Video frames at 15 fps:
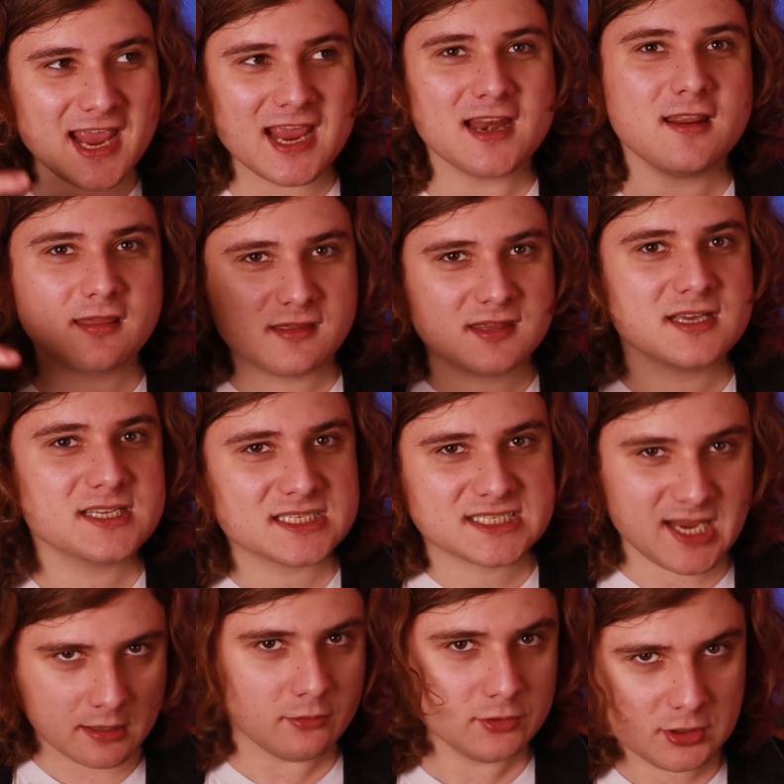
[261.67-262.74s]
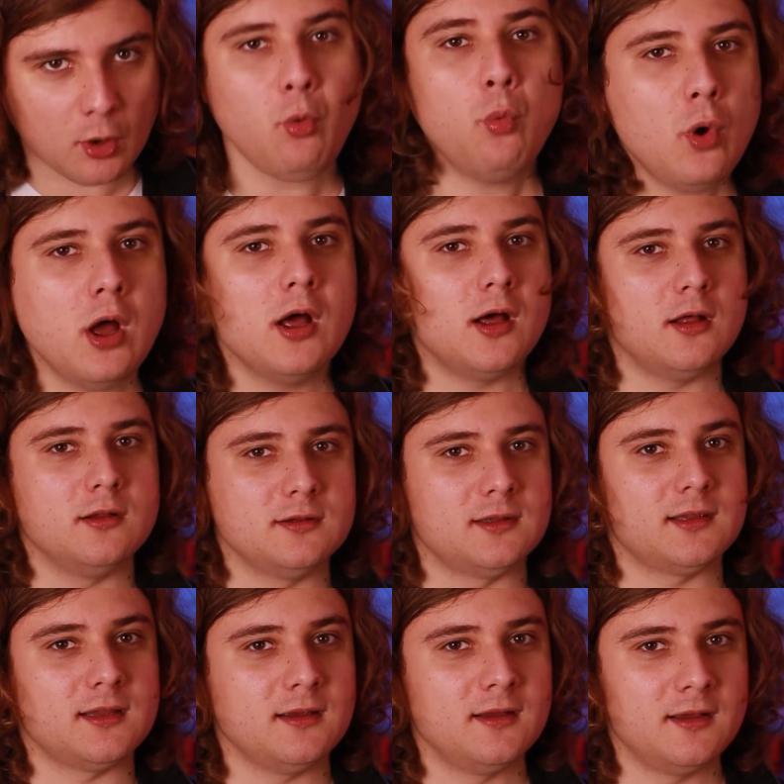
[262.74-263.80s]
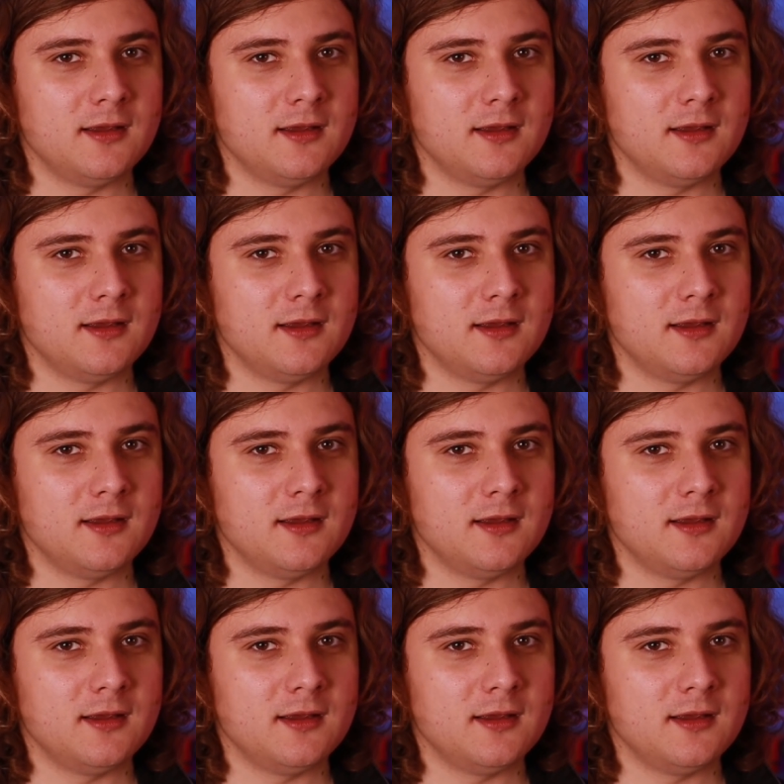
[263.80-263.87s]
in the Zelda world.